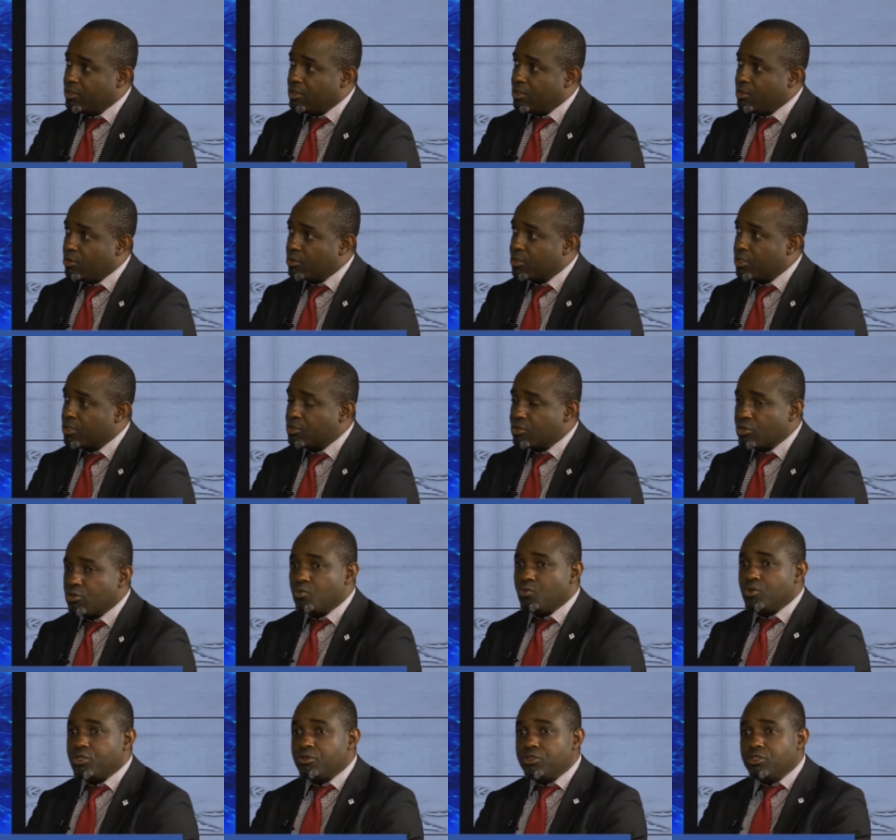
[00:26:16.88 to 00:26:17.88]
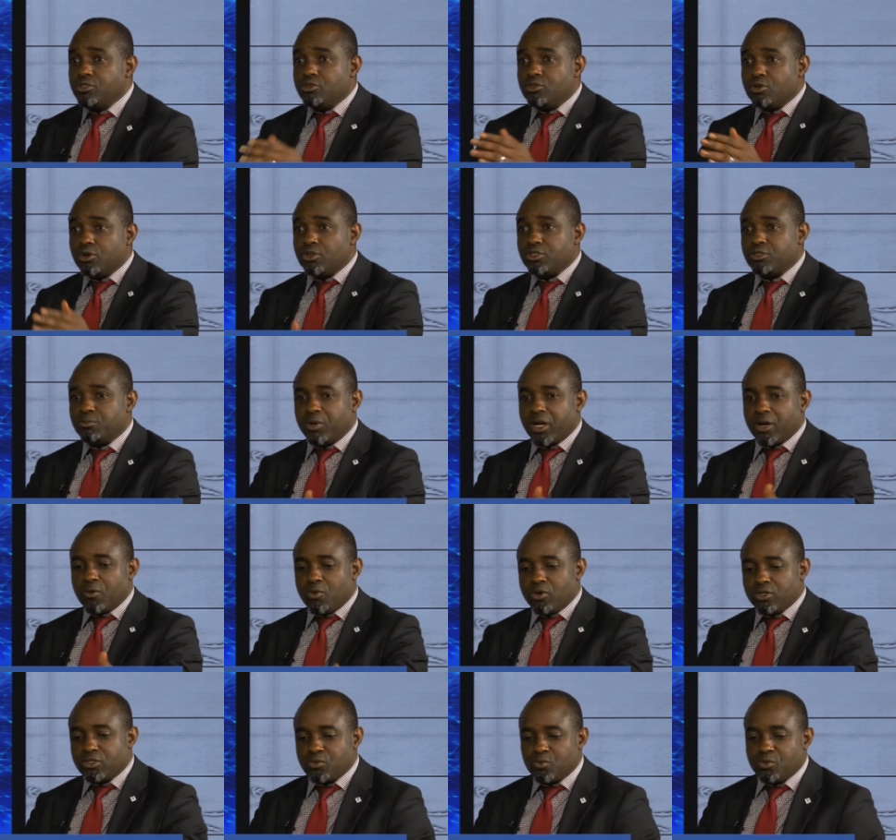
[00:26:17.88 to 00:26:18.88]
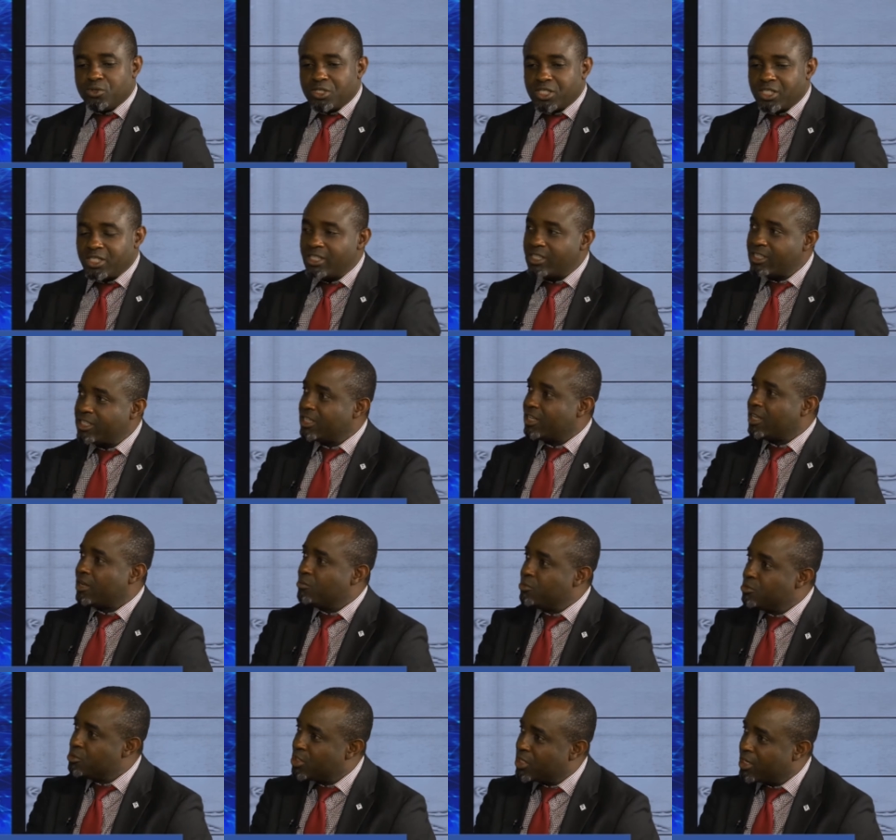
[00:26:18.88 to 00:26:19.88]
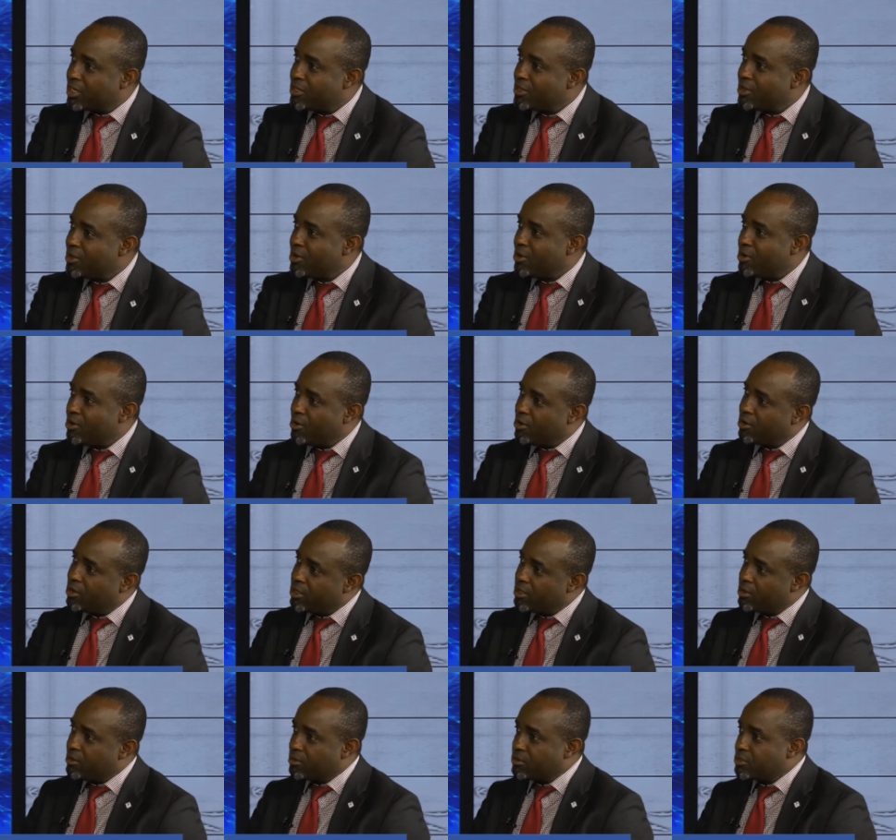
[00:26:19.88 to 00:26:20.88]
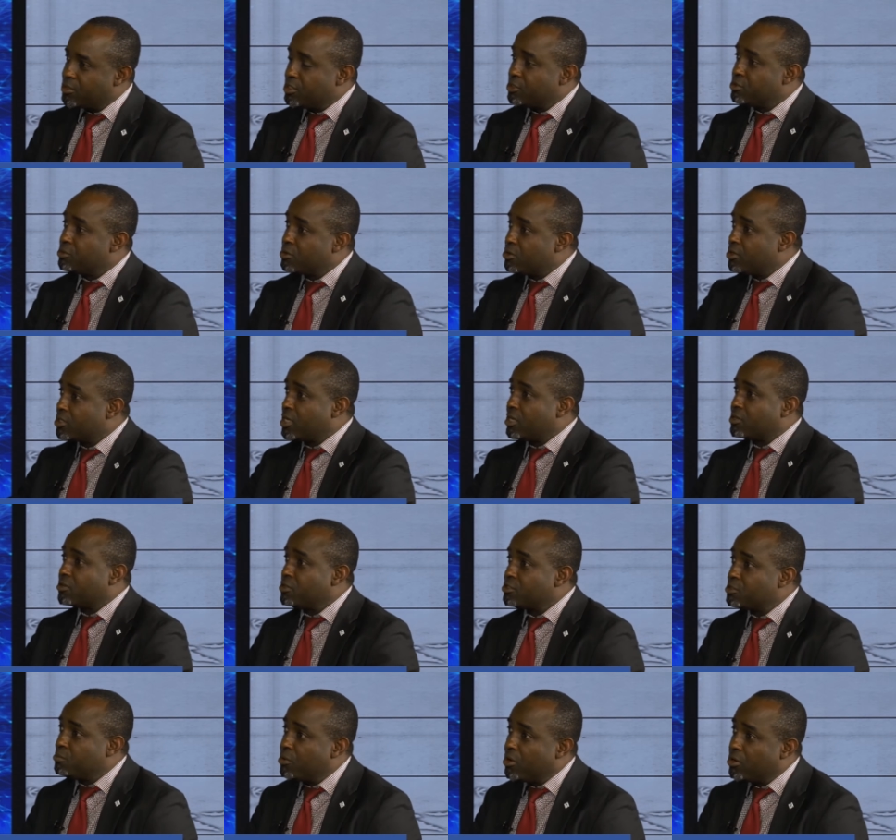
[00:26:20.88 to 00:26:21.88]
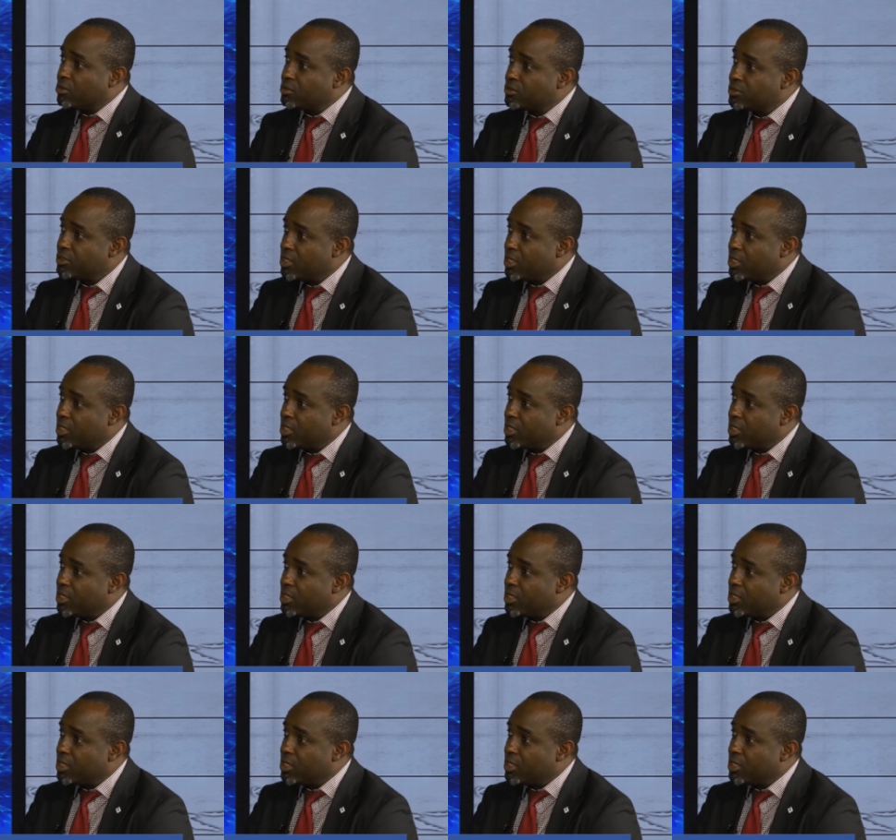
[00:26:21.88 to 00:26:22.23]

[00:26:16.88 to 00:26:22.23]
Okay, so we shouldn't judge by what we see in Abuja or Lagos. You should cut across board.